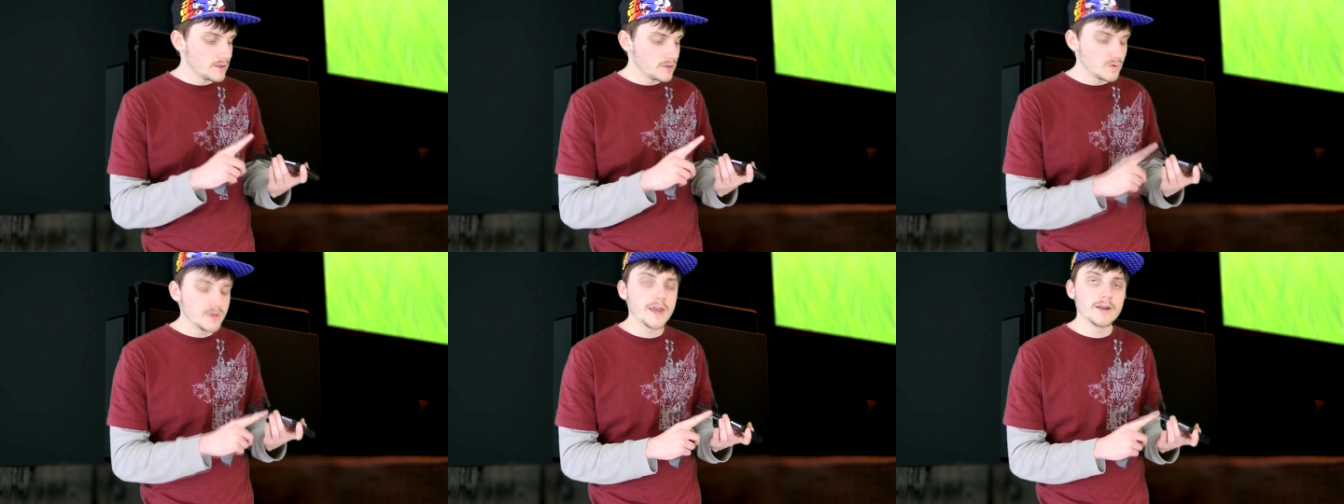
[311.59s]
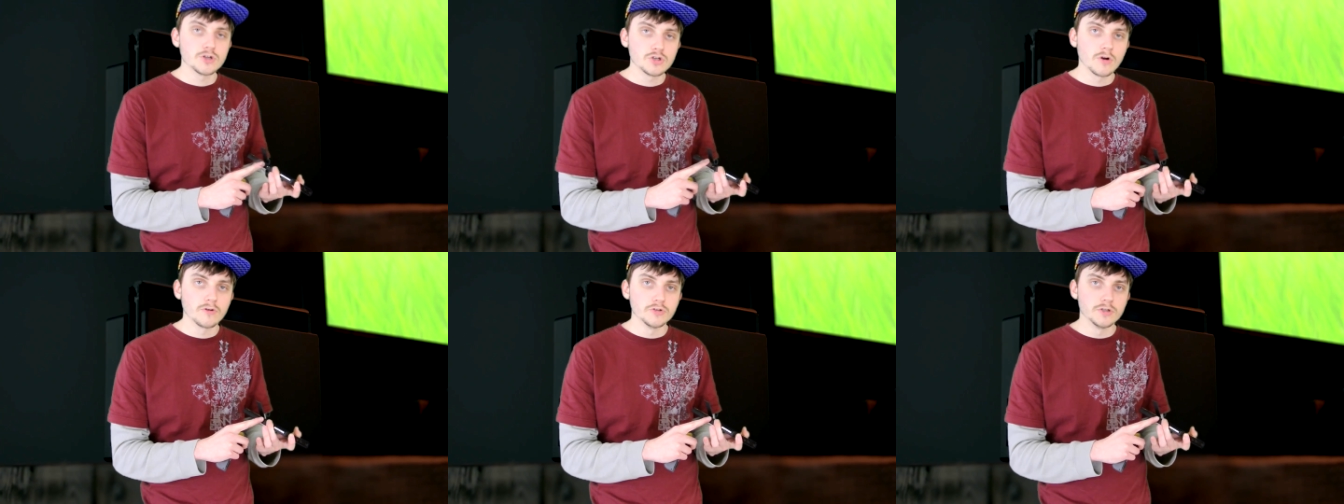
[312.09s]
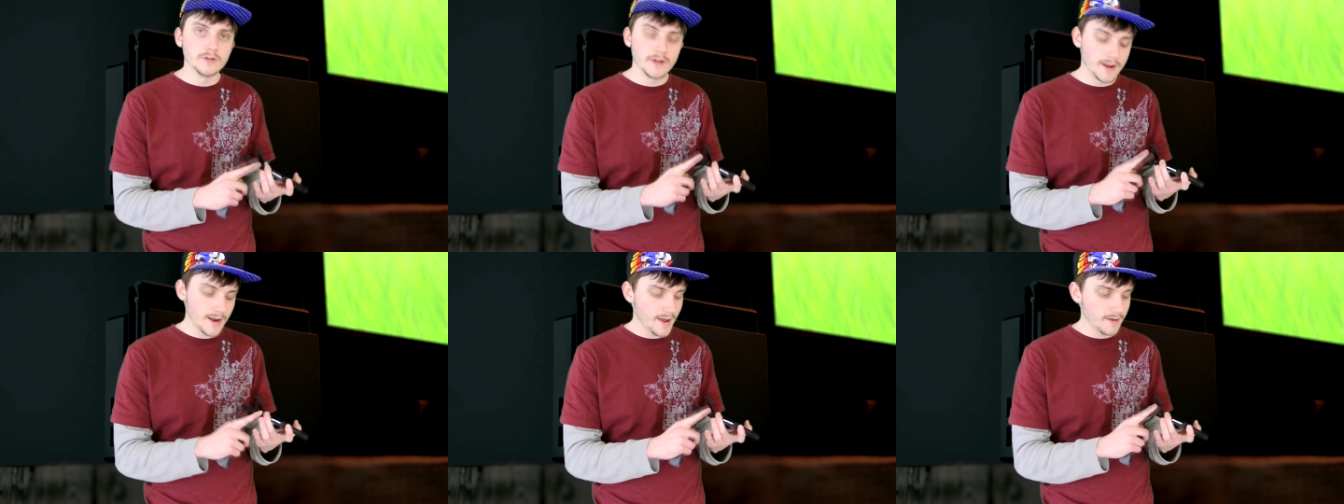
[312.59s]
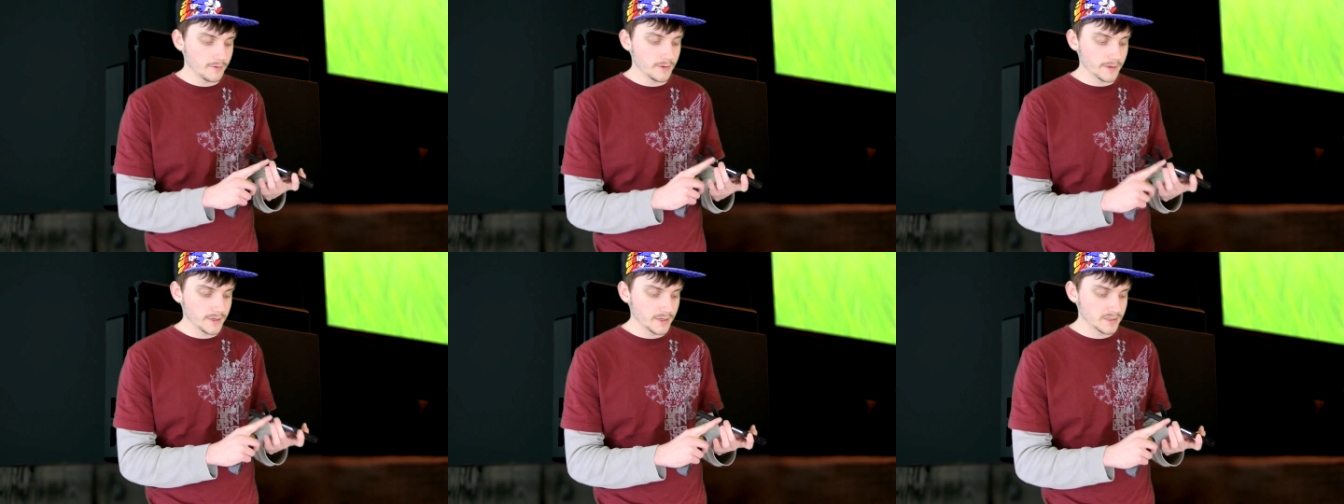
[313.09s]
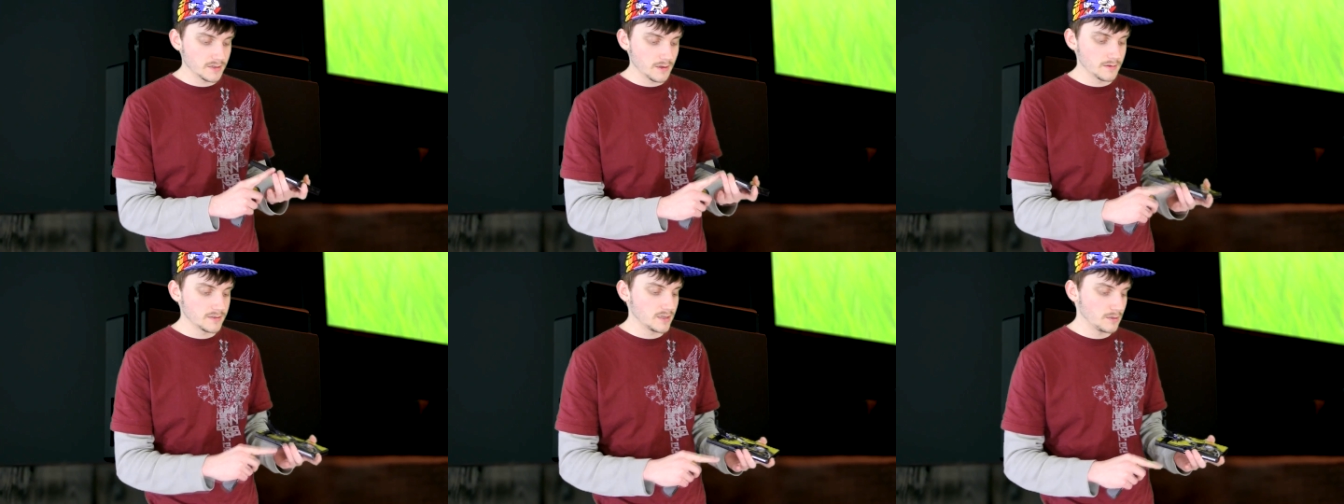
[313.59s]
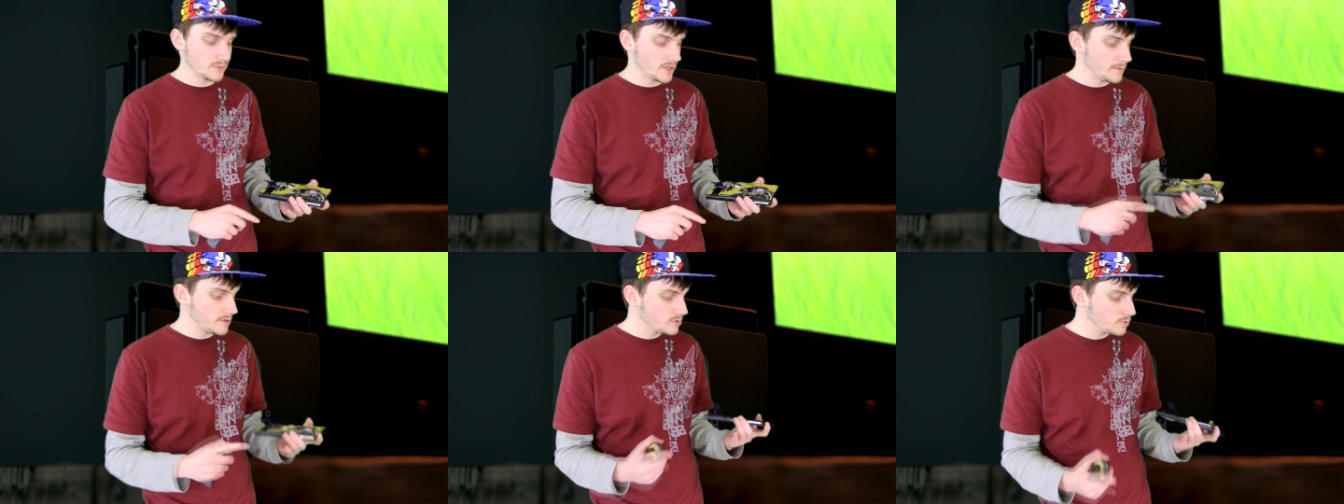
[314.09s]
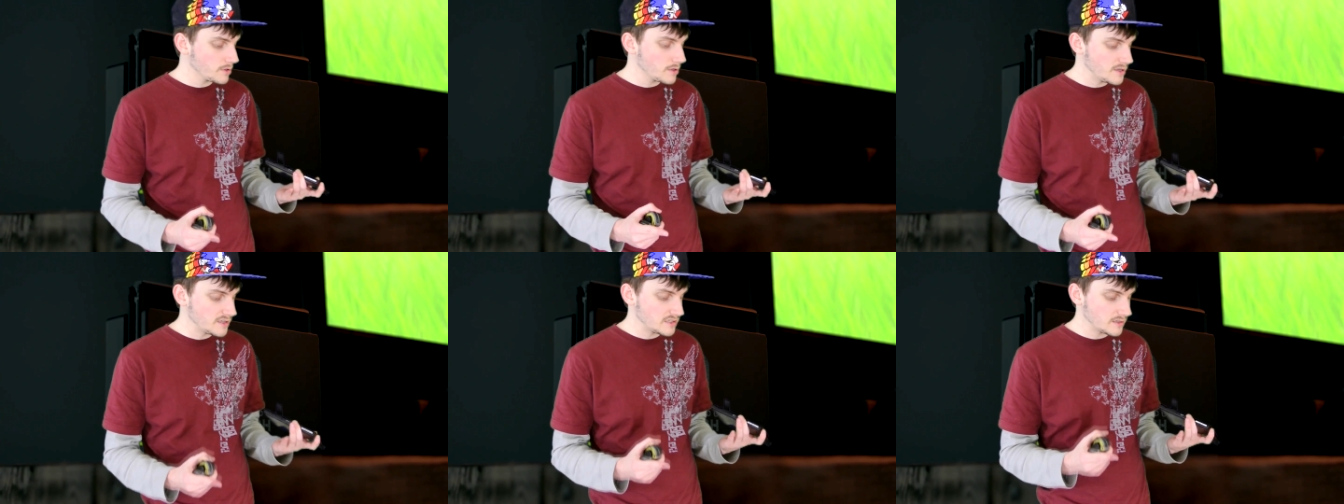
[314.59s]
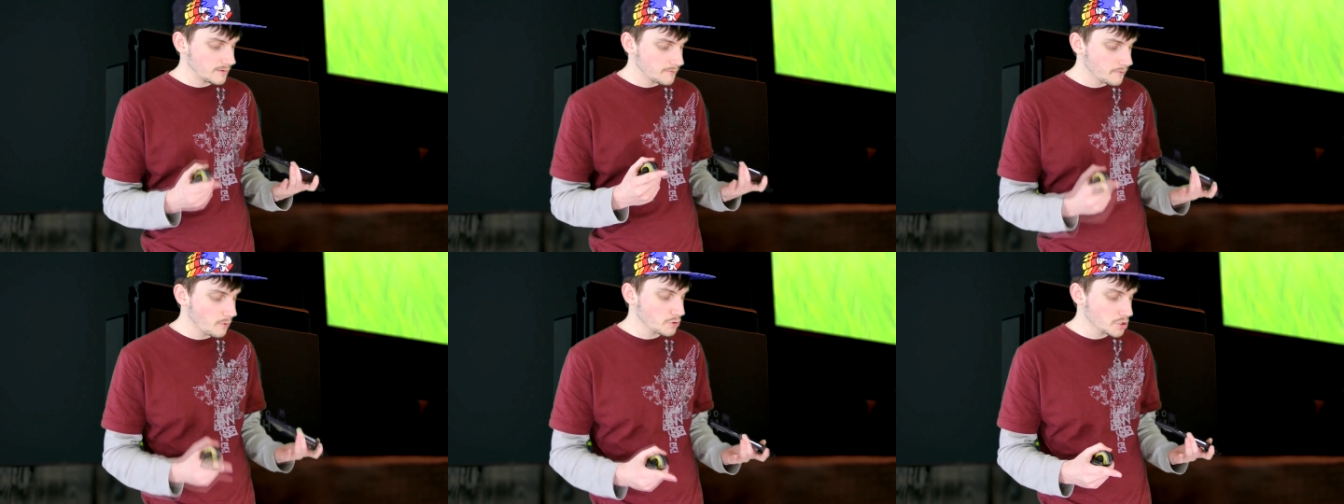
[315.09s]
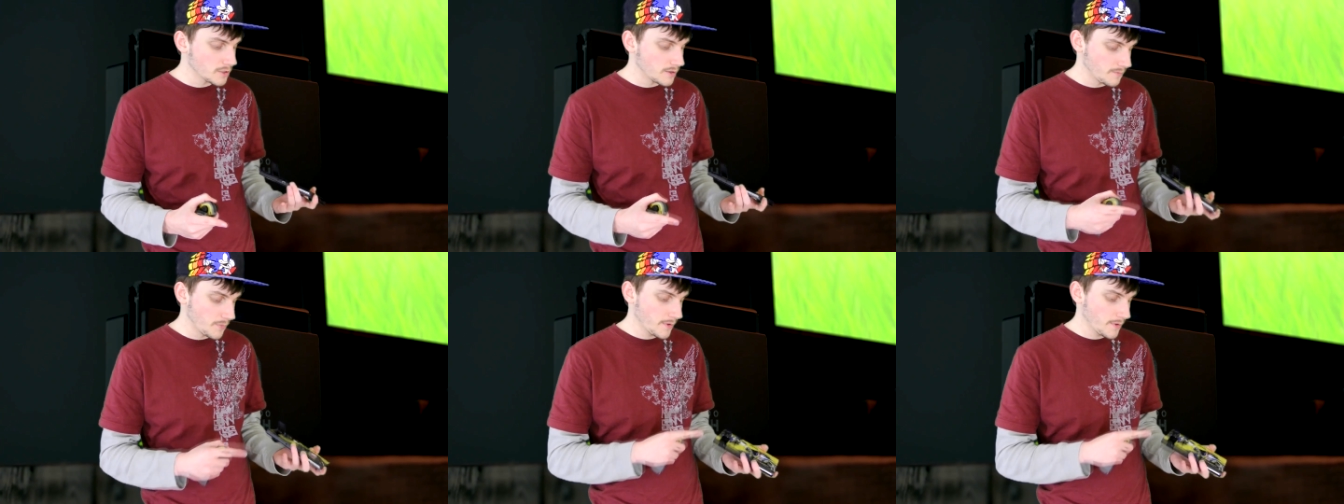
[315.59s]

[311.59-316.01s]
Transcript: You can't charge it and have it in the kickstand at the same time. It's unfortunate